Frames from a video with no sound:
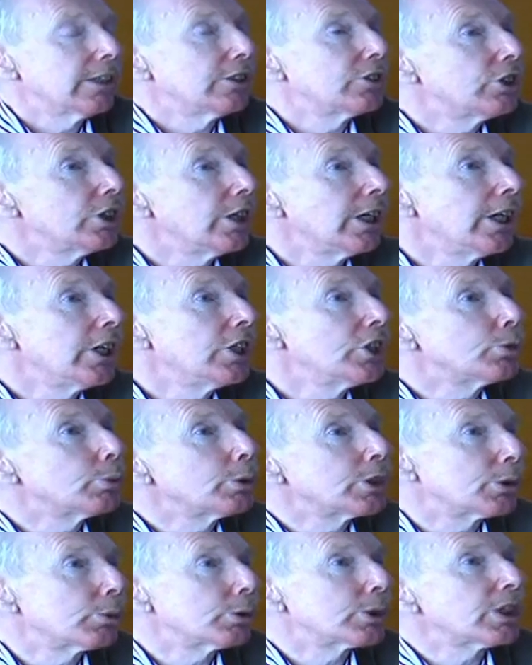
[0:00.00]
change,
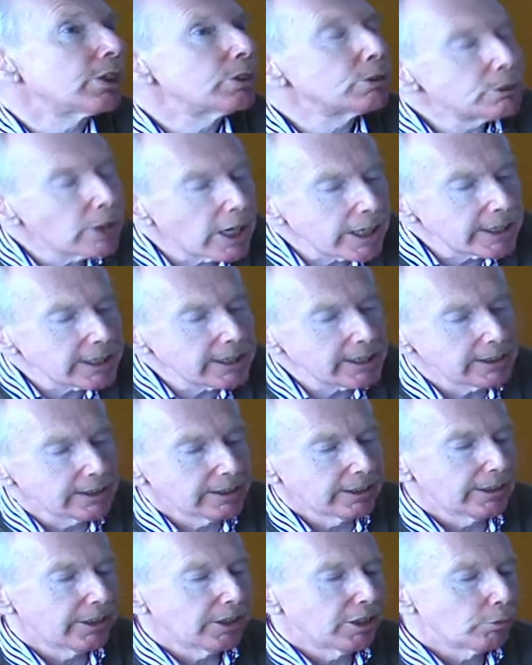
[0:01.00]
which was already
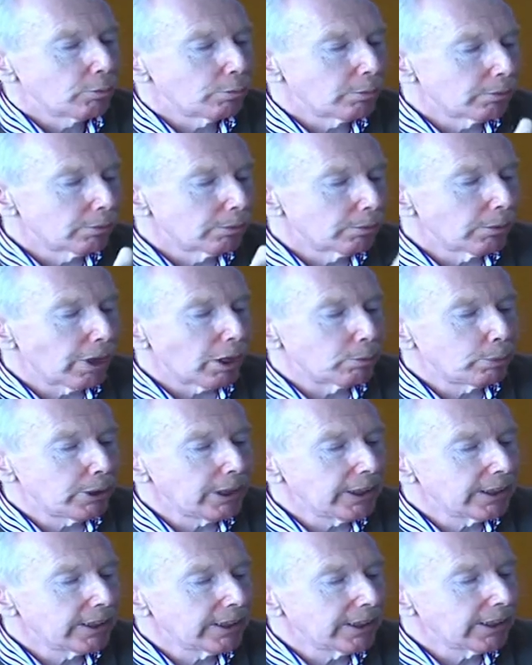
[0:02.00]

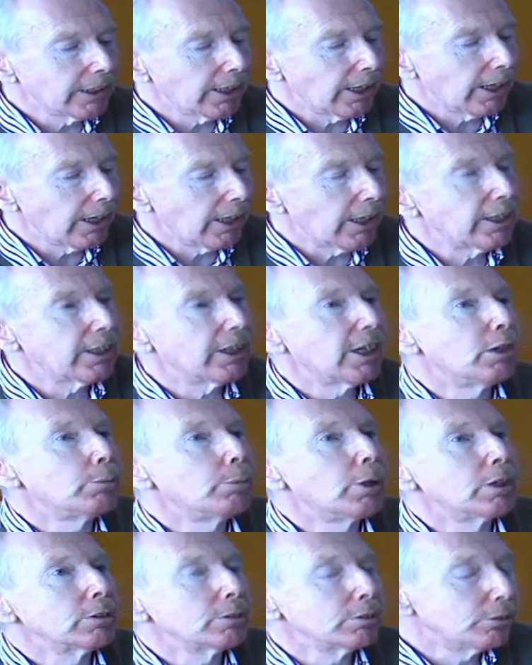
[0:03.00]
appearing
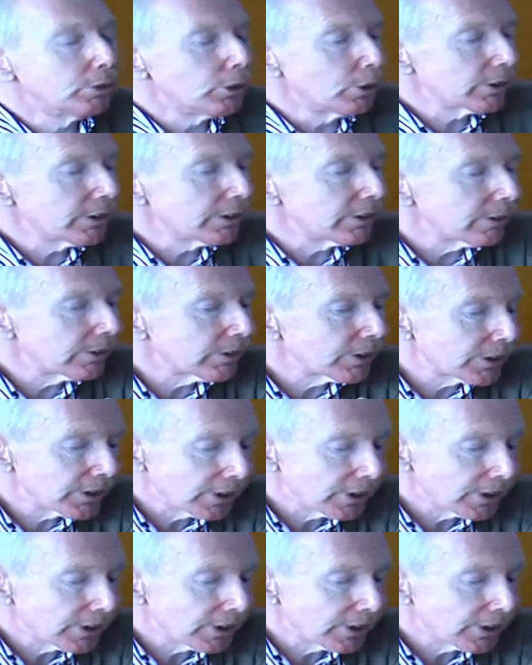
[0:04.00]
among voters.